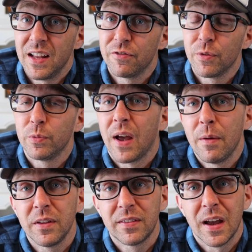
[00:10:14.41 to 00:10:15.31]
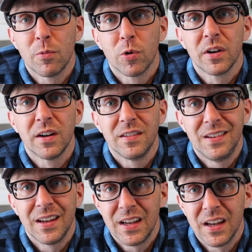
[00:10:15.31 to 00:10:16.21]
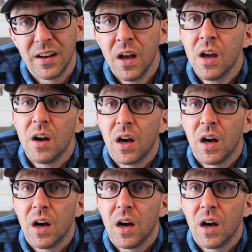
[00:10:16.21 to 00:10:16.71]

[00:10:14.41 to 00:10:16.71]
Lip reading: and from time to time we're gonna dig in